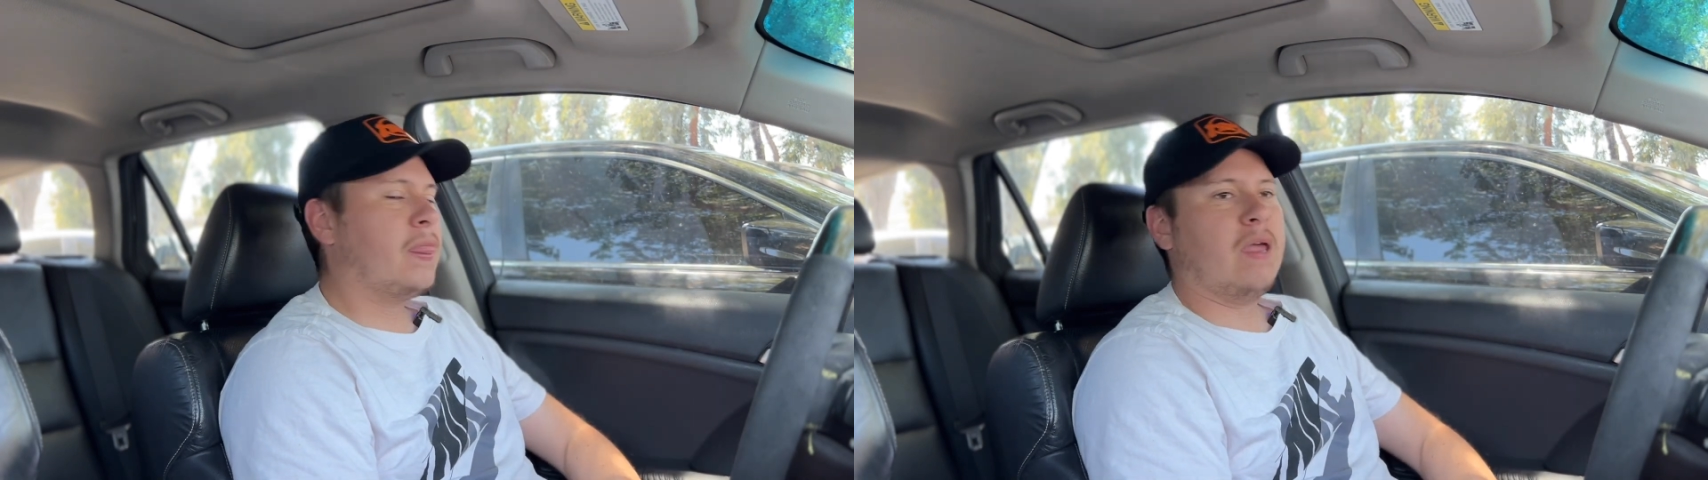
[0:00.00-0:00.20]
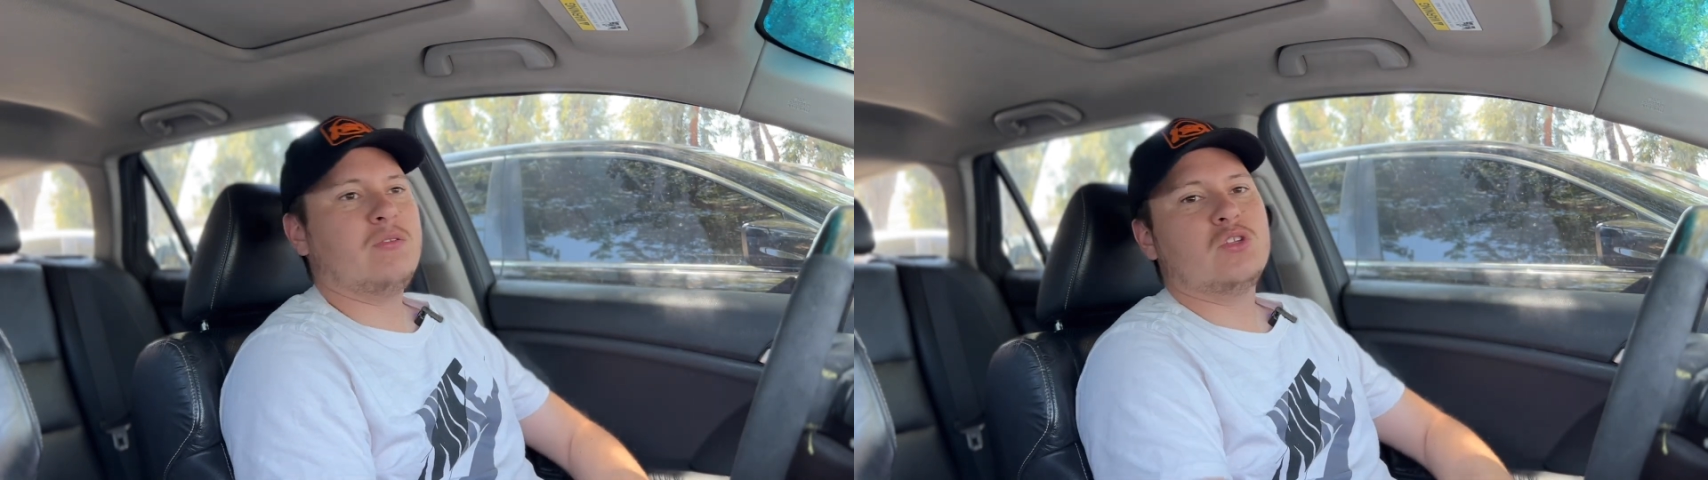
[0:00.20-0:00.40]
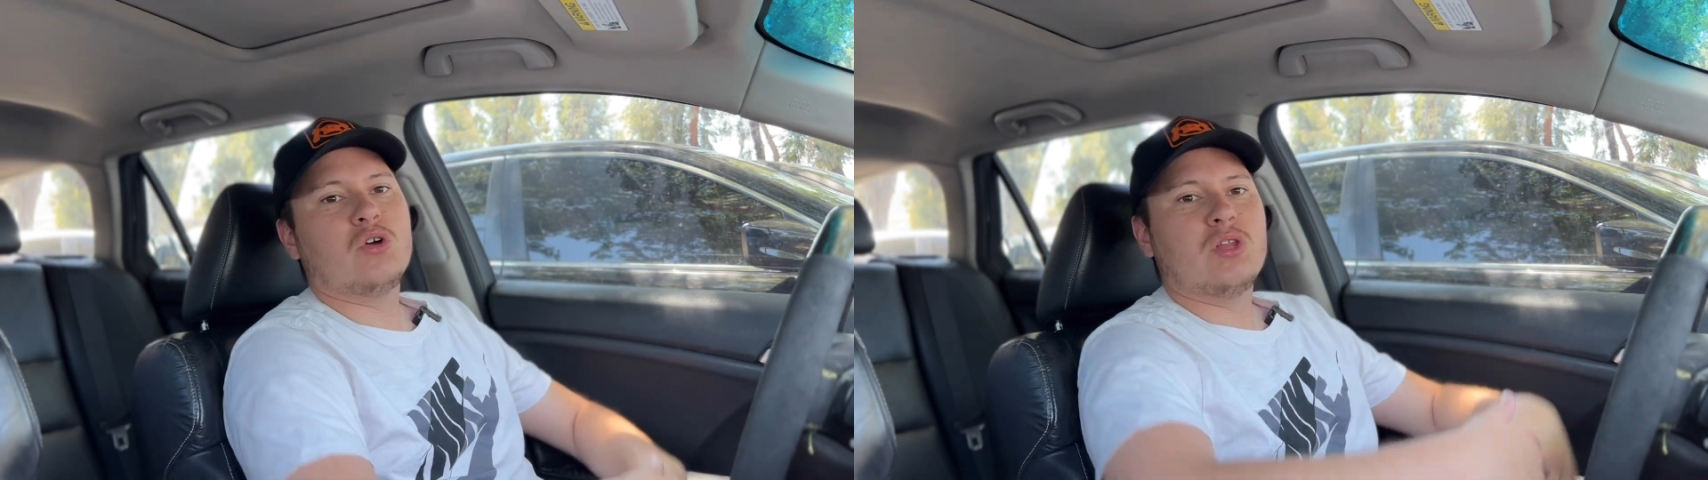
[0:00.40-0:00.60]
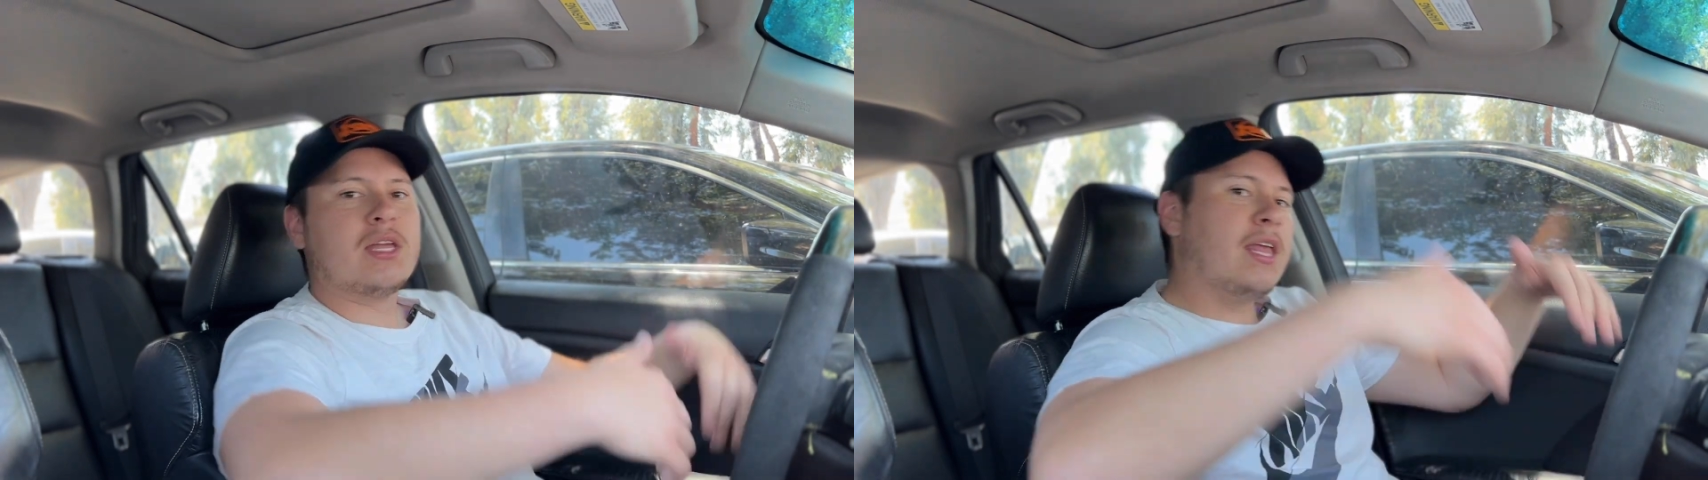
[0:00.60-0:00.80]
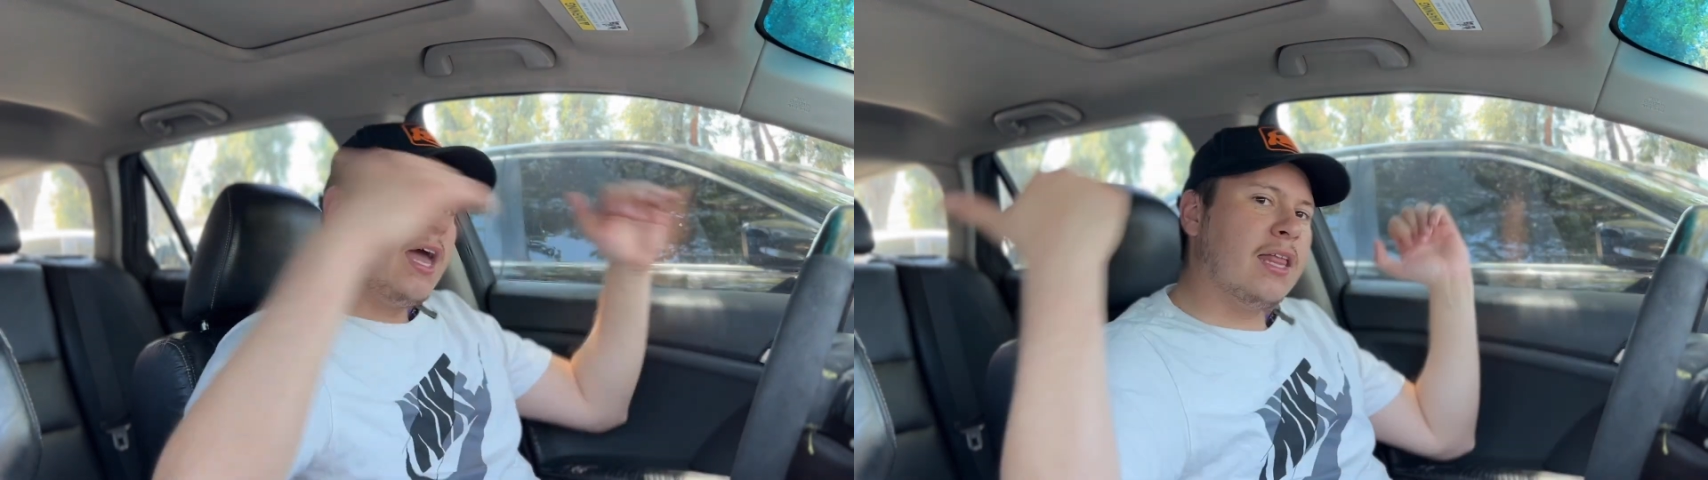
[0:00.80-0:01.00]
If you don't
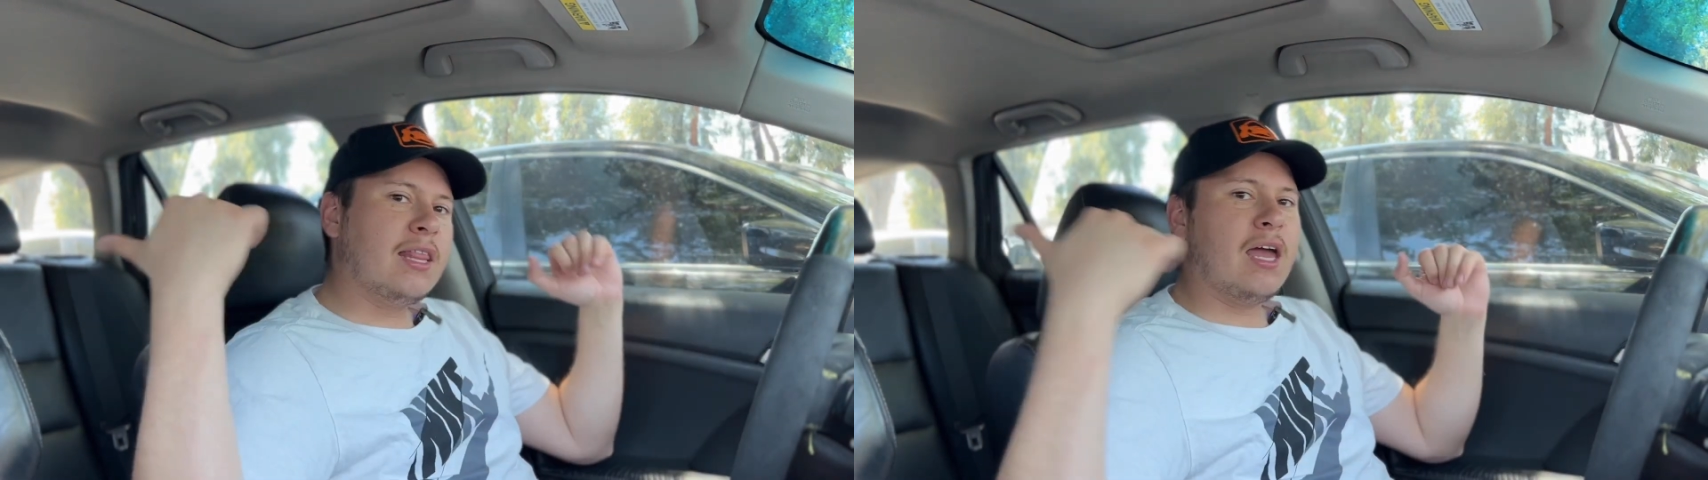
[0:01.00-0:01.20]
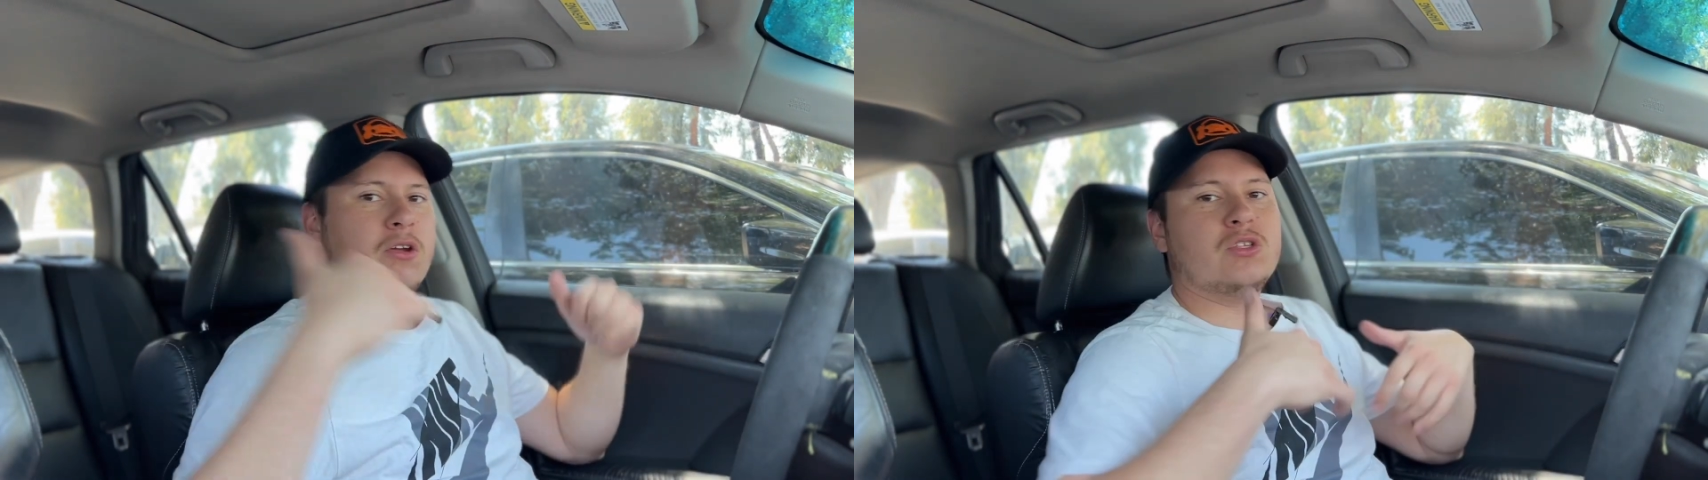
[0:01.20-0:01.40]
like the headliner,